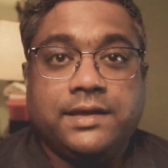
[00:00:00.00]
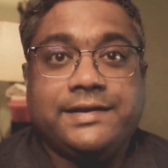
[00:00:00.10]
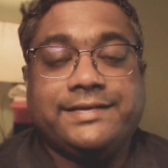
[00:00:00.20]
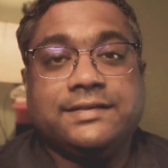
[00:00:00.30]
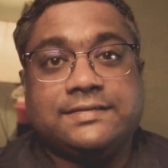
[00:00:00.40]

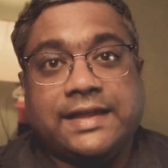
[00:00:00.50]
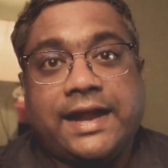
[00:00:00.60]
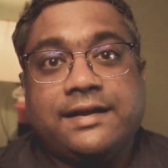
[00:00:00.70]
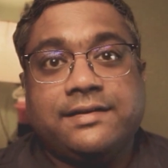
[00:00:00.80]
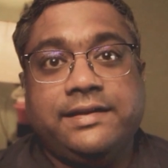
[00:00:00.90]
it tells
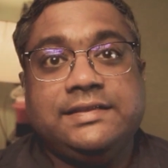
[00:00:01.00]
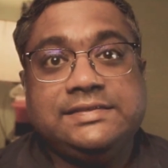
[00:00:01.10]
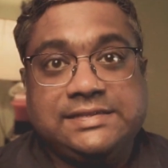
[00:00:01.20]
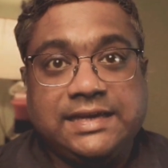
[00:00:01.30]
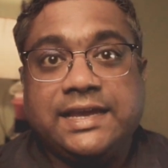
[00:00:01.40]
that
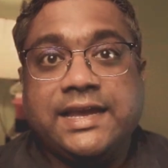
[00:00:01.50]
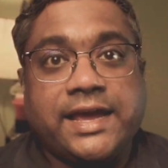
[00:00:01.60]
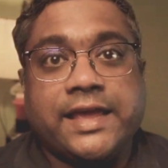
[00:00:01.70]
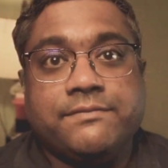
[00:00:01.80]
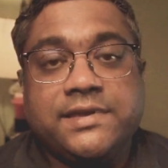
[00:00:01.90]
in
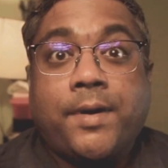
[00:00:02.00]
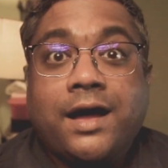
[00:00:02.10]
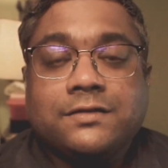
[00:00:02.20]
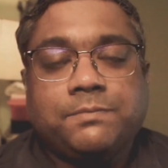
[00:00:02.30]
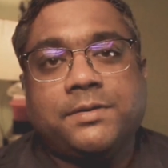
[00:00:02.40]
JAIB
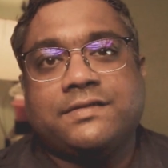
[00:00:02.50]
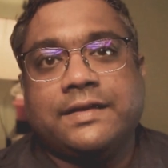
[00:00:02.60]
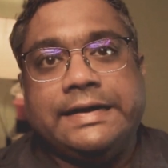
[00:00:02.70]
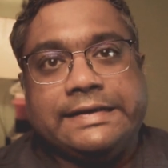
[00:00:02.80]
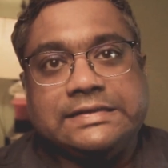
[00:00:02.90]
pass
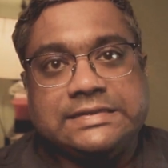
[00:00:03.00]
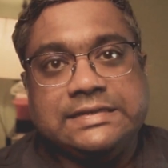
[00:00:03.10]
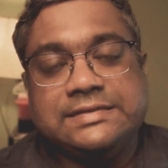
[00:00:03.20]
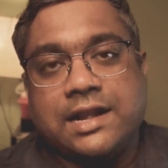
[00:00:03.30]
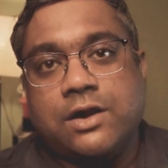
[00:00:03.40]
percentage
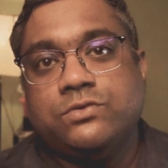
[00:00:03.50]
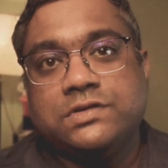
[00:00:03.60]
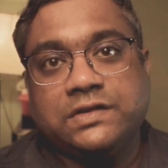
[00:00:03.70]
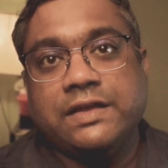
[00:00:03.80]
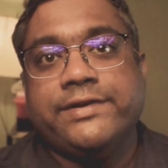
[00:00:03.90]
is around
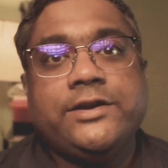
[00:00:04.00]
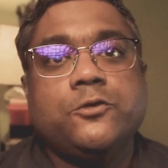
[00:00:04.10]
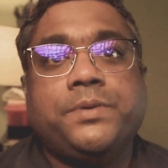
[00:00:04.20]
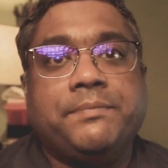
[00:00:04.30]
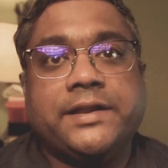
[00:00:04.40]
7
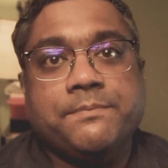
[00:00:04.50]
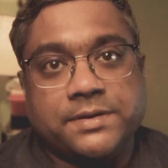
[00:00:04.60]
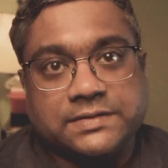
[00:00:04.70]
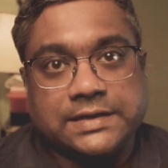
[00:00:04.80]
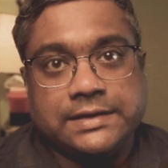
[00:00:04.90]
to
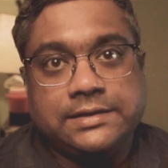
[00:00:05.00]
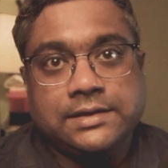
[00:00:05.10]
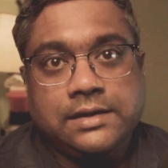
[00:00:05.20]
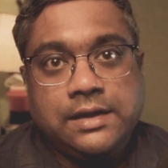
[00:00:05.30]
15%.